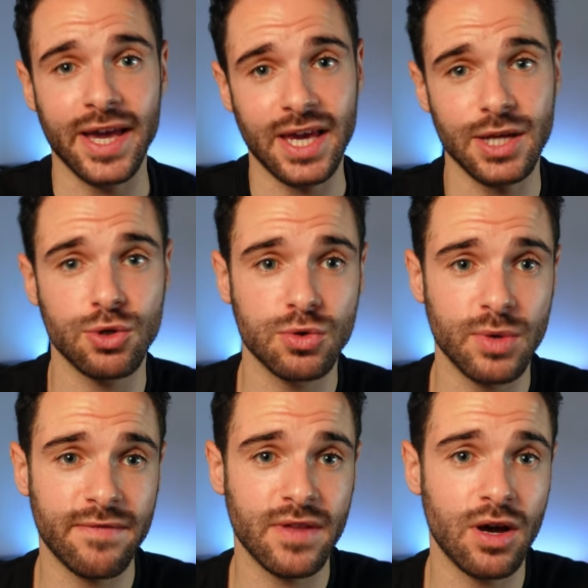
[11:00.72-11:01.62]
a casual
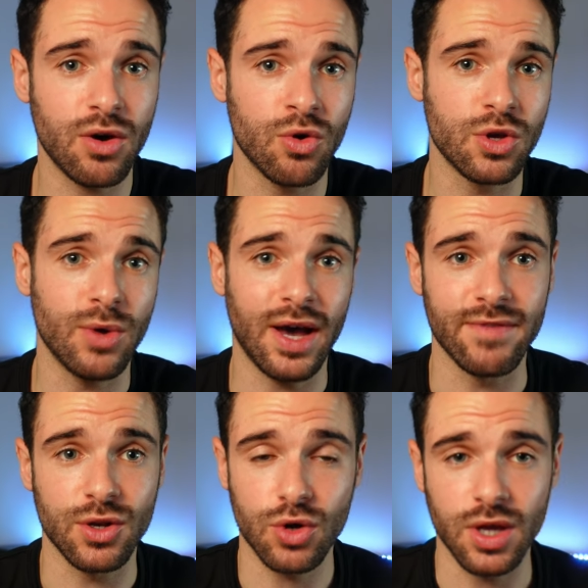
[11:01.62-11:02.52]
Zwifter or you have a
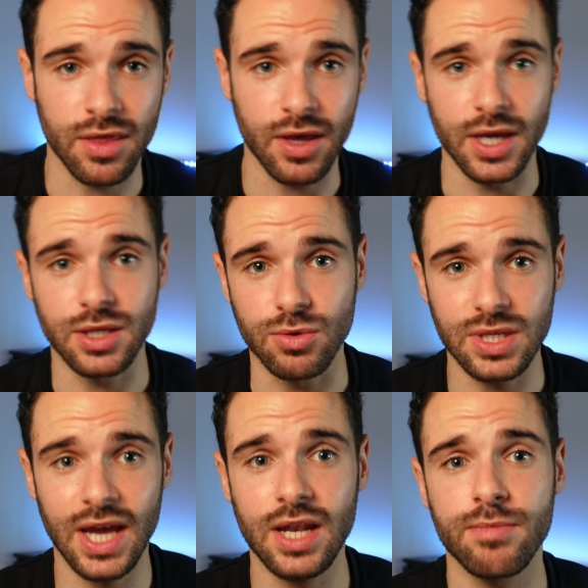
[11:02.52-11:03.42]
Nokia
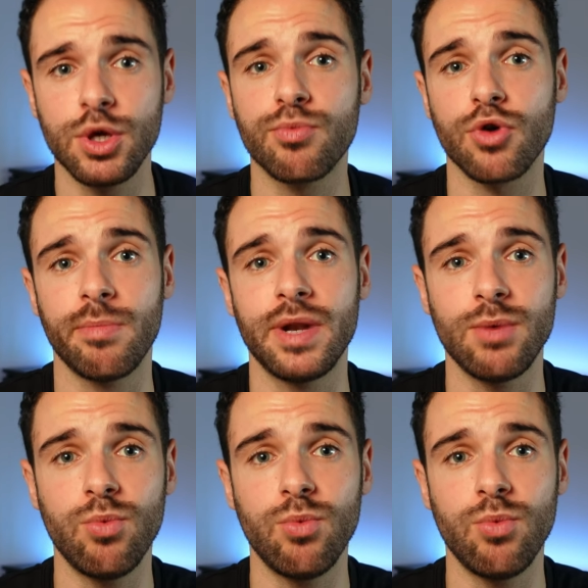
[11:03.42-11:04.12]
3210, you probably